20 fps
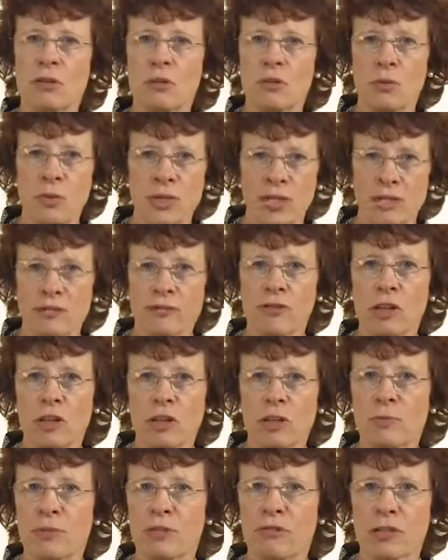we
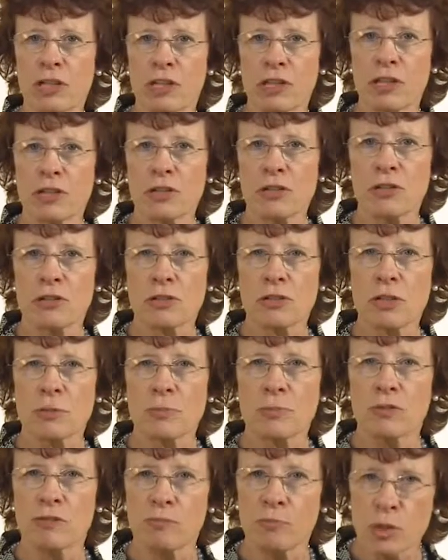develop a
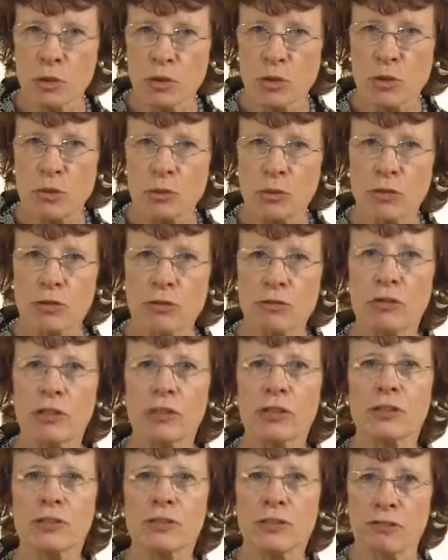relationship of mutual
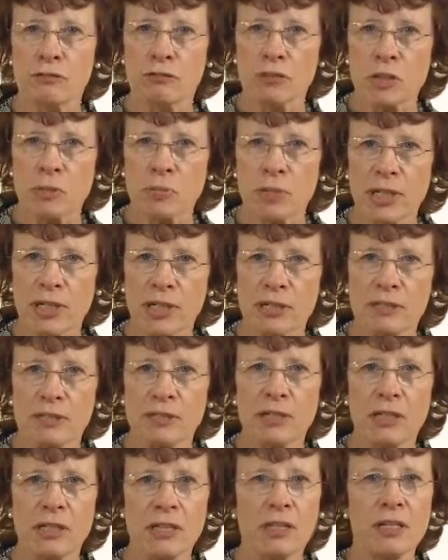trust and respect